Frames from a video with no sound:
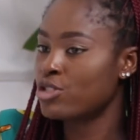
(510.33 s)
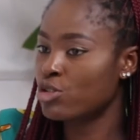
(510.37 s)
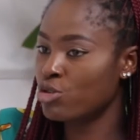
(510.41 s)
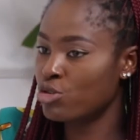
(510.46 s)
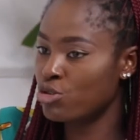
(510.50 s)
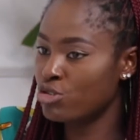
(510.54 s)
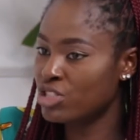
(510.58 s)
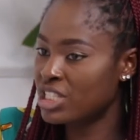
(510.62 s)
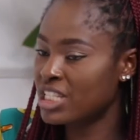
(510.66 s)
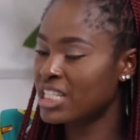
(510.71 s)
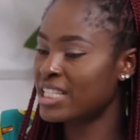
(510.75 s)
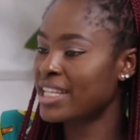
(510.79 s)
So
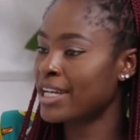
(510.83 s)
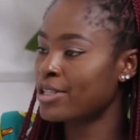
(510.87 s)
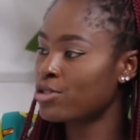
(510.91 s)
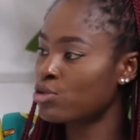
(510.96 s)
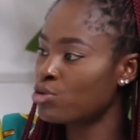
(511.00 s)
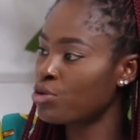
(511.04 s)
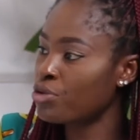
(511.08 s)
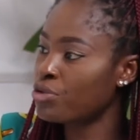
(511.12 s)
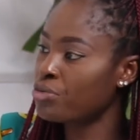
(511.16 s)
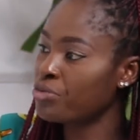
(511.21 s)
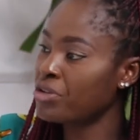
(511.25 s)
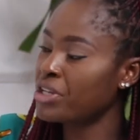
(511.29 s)
you see
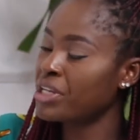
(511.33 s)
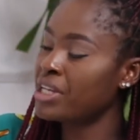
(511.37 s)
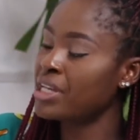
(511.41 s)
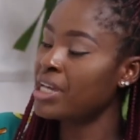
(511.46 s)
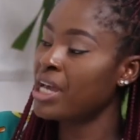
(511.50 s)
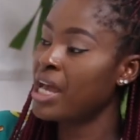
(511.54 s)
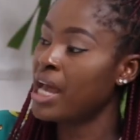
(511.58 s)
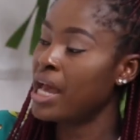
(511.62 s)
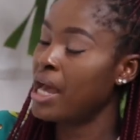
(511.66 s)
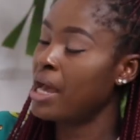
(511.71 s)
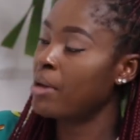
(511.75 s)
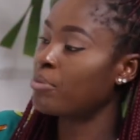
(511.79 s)
that two,
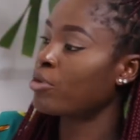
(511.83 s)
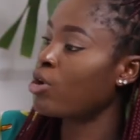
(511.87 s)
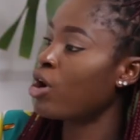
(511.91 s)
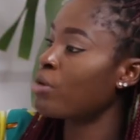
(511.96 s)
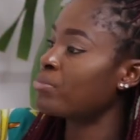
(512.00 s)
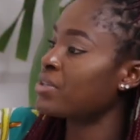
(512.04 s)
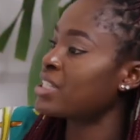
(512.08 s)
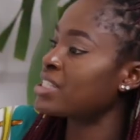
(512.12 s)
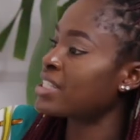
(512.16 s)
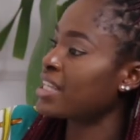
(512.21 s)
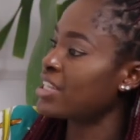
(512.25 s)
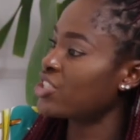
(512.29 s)
three um,
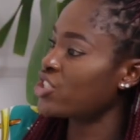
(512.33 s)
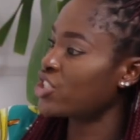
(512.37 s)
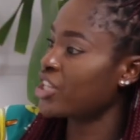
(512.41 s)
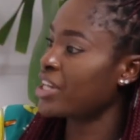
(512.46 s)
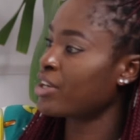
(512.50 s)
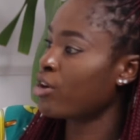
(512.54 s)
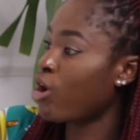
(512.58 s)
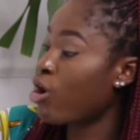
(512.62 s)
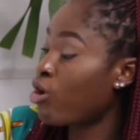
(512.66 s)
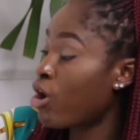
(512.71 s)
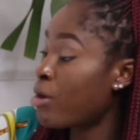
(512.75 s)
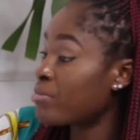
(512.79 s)
companies can
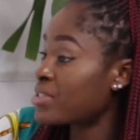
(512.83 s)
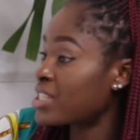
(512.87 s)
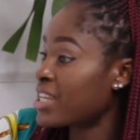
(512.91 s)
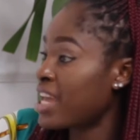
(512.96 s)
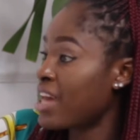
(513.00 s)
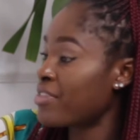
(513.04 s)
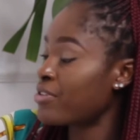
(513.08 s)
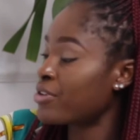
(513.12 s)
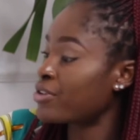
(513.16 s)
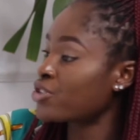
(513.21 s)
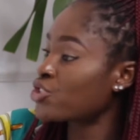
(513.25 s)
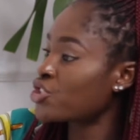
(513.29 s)
share, come
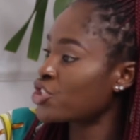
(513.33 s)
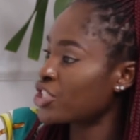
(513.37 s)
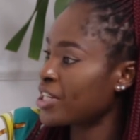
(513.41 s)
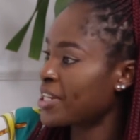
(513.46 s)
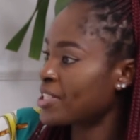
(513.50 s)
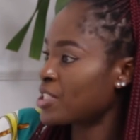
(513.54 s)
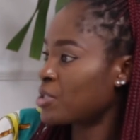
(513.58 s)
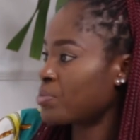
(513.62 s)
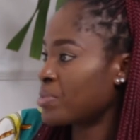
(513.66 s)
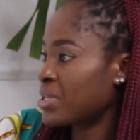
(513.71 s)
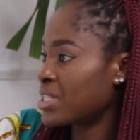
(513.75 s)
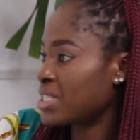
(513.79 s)
together and
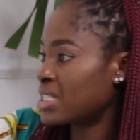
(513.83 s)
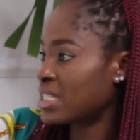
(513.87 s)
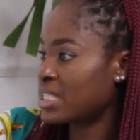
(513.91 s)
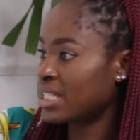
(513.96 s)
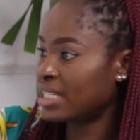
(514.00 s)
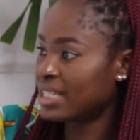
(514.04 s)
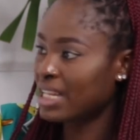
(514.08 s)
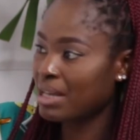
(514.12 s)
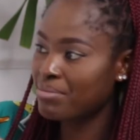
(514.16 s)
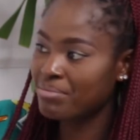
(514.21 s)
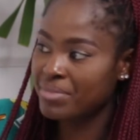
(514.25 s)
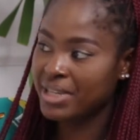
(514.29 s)
share
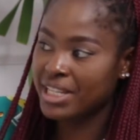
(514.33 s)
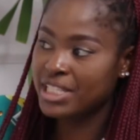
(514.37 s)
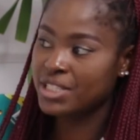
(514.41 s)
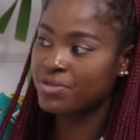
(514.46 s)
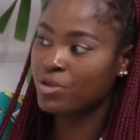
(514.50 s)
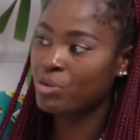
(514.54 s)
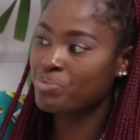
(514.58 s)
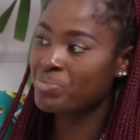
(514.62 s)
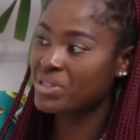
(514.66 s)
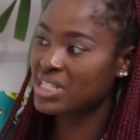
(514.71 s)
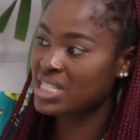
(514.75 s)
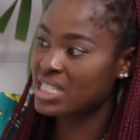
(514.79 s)
spaces, and that
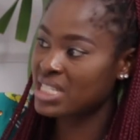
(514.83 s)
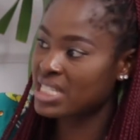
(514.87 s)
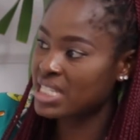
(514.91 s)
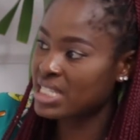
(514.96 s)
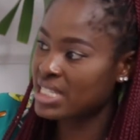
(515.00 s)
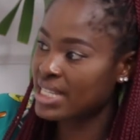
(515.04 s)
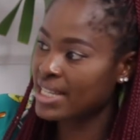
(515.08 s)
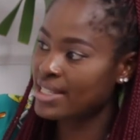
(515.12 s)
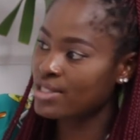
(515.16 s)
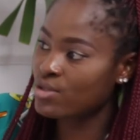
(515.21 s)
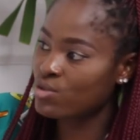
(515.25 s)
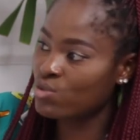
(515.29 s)
makes for business
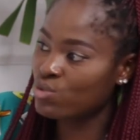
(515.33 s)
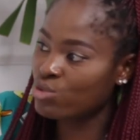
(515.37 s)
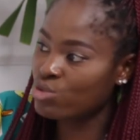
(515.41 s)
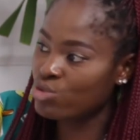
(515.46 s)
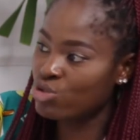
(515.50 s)
sense.